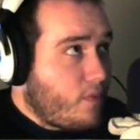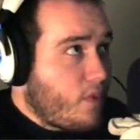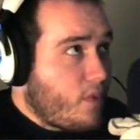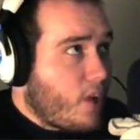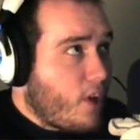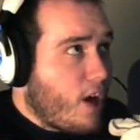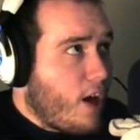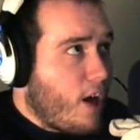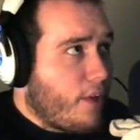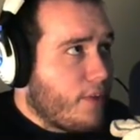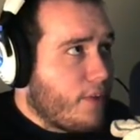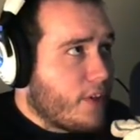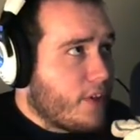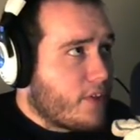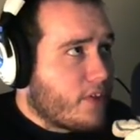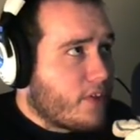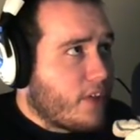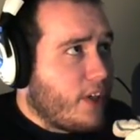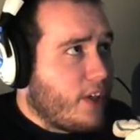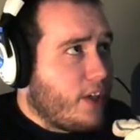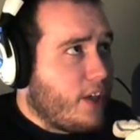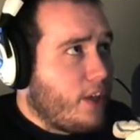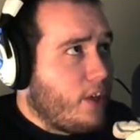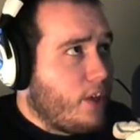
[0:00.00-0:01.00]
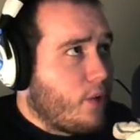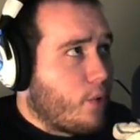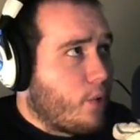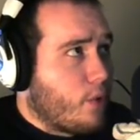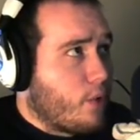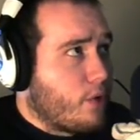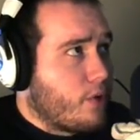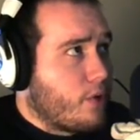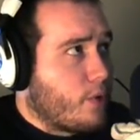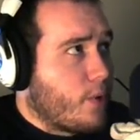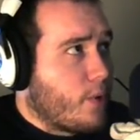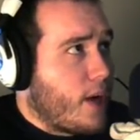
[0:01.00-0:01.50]
obviously,
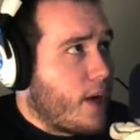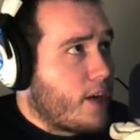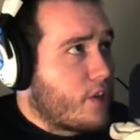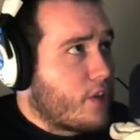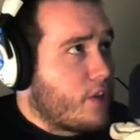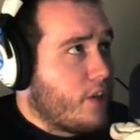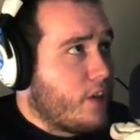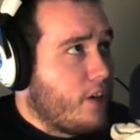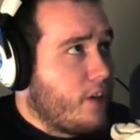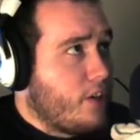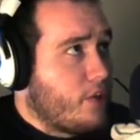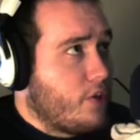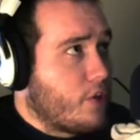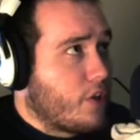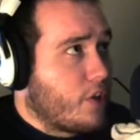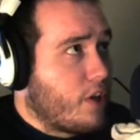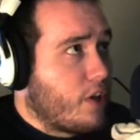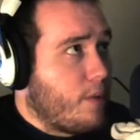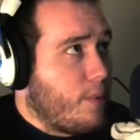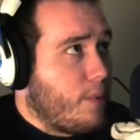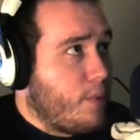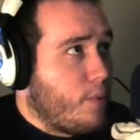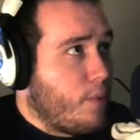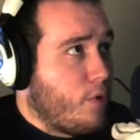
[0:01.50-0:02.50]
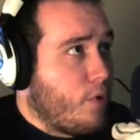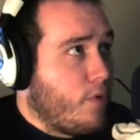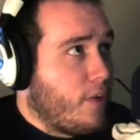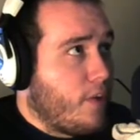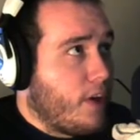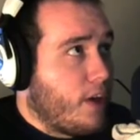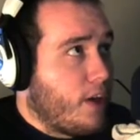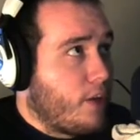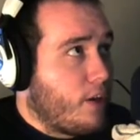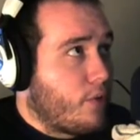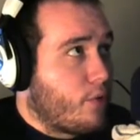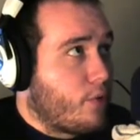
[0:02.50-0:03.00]
your direction is you're going to be
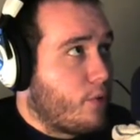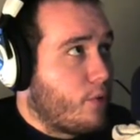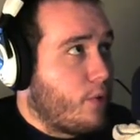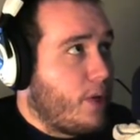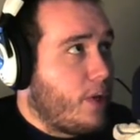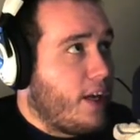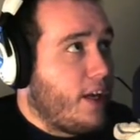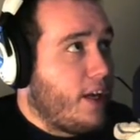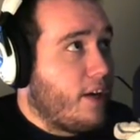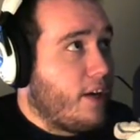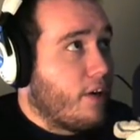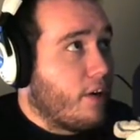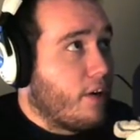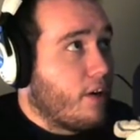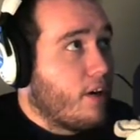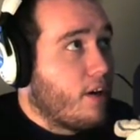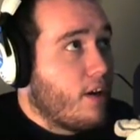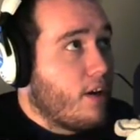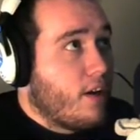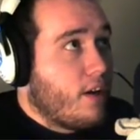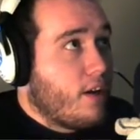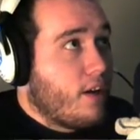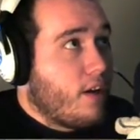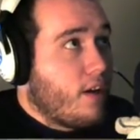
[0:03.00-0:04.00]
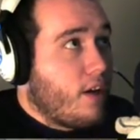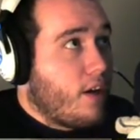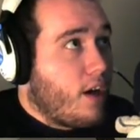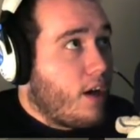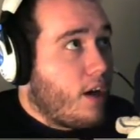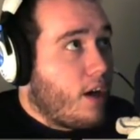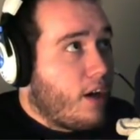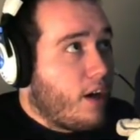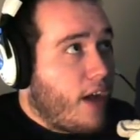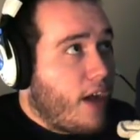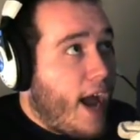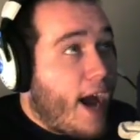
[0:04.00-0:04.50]
moving through here,
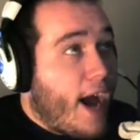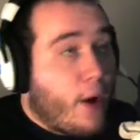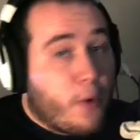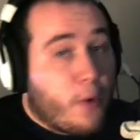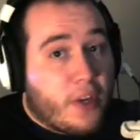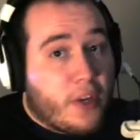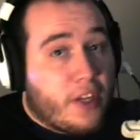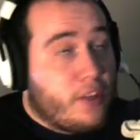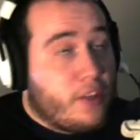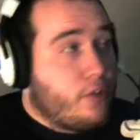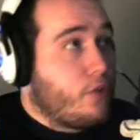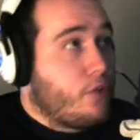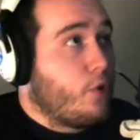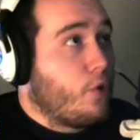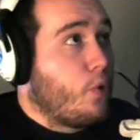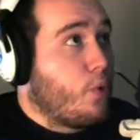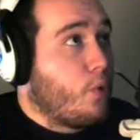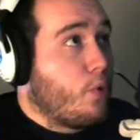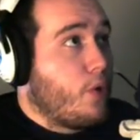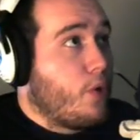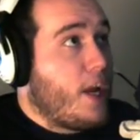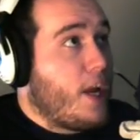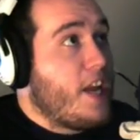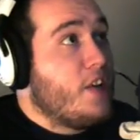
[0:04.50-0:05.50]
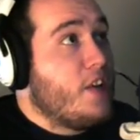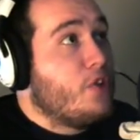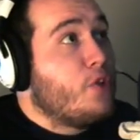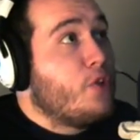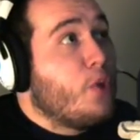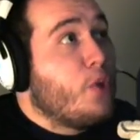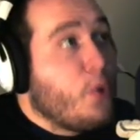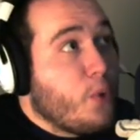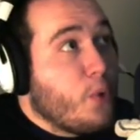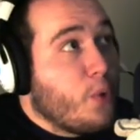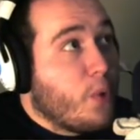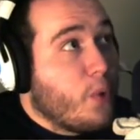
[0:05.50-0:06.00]
out
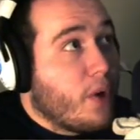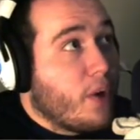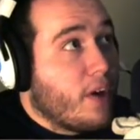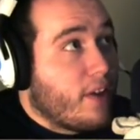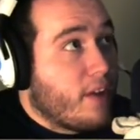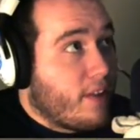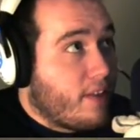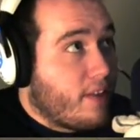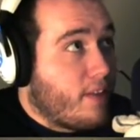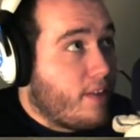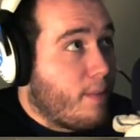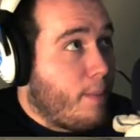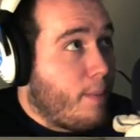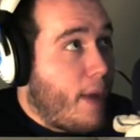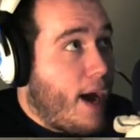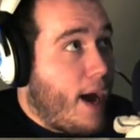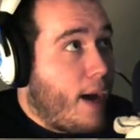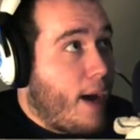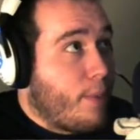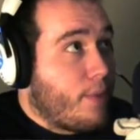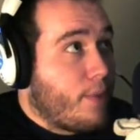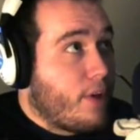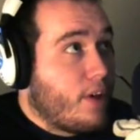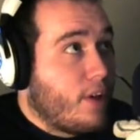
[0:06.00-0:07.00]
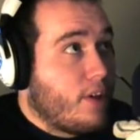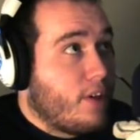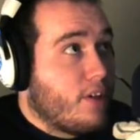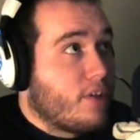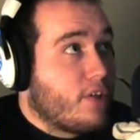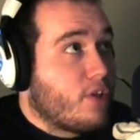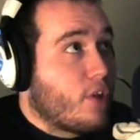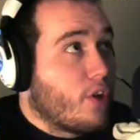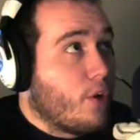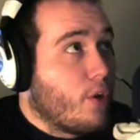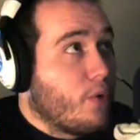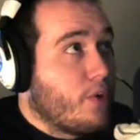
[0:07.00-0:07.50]
into the map.
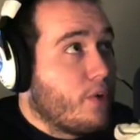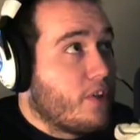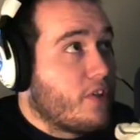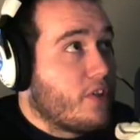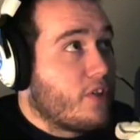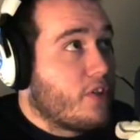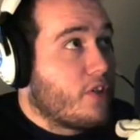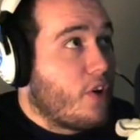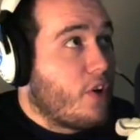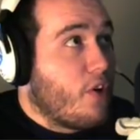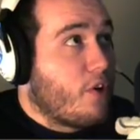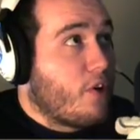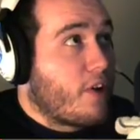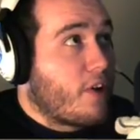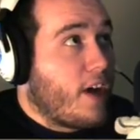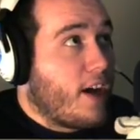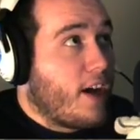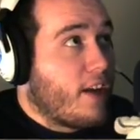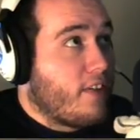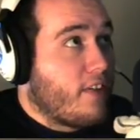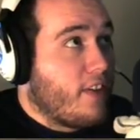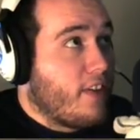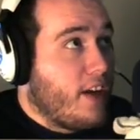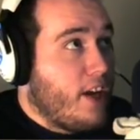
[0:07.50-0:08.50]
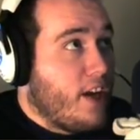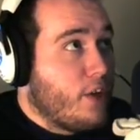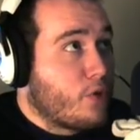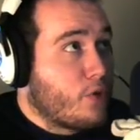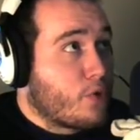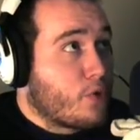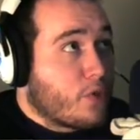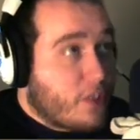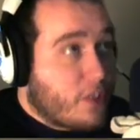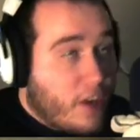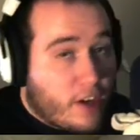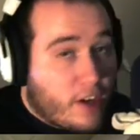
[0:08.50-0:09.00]
So, this is all kind of the
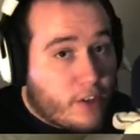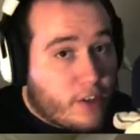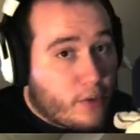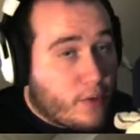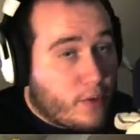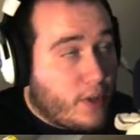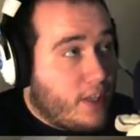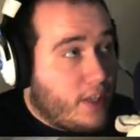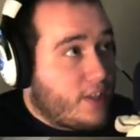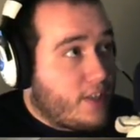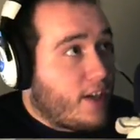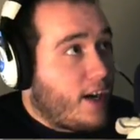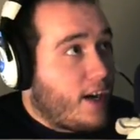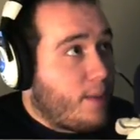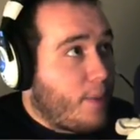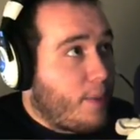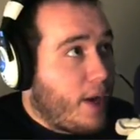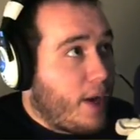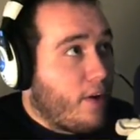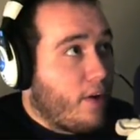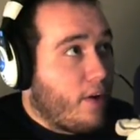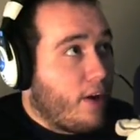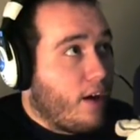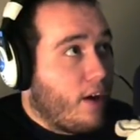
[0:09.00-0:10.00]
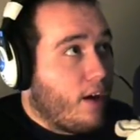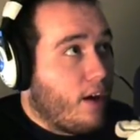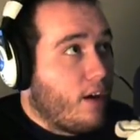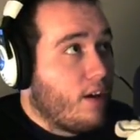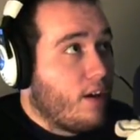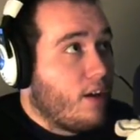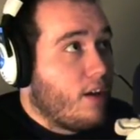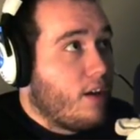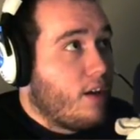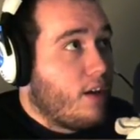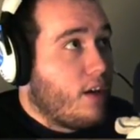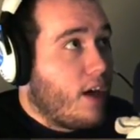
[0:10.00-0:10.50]
introductory type area.
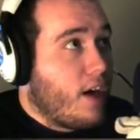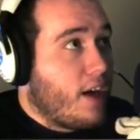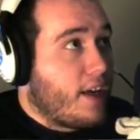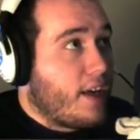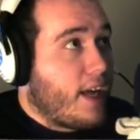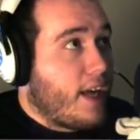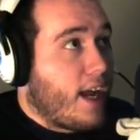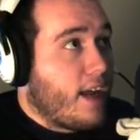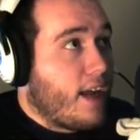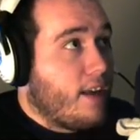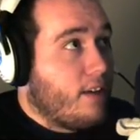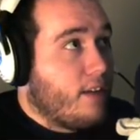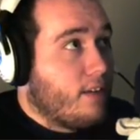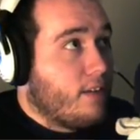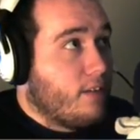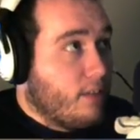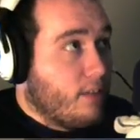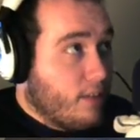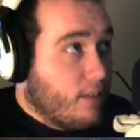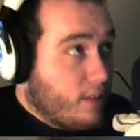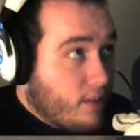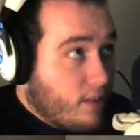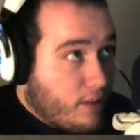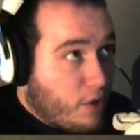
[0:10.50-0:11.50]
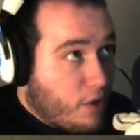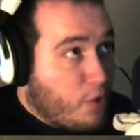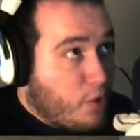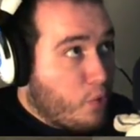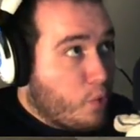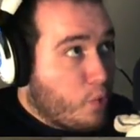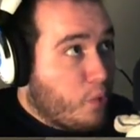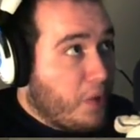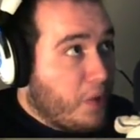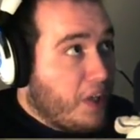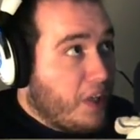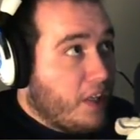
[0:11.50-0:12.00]
Again,
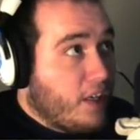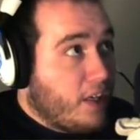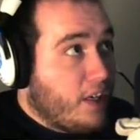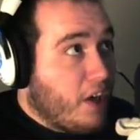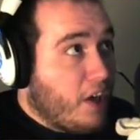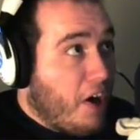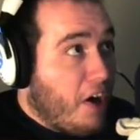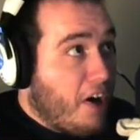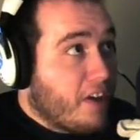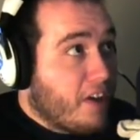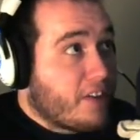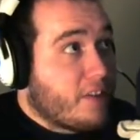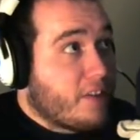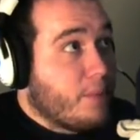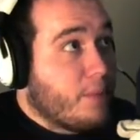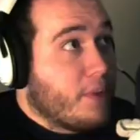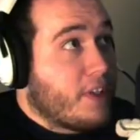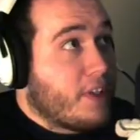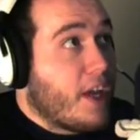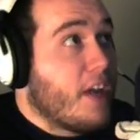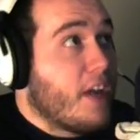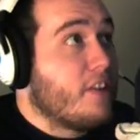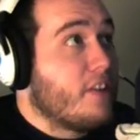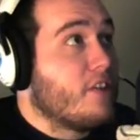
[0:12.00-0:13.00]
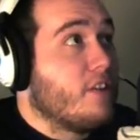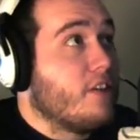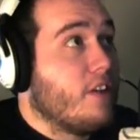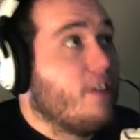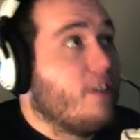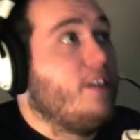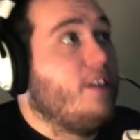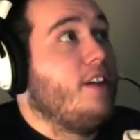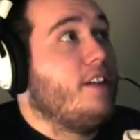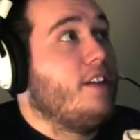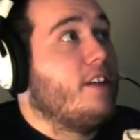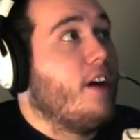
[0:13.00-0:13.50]
really awesome attention to
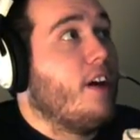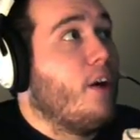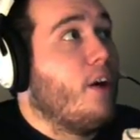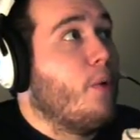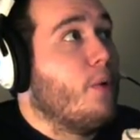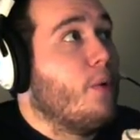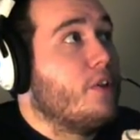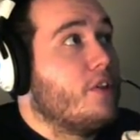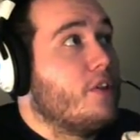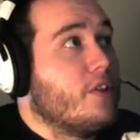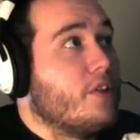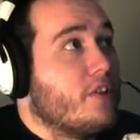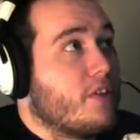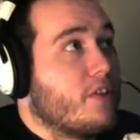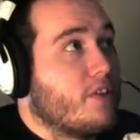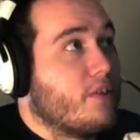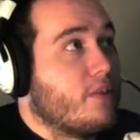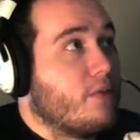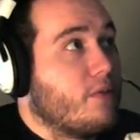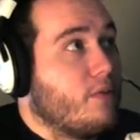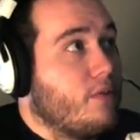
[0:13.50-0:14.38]
detail, which is,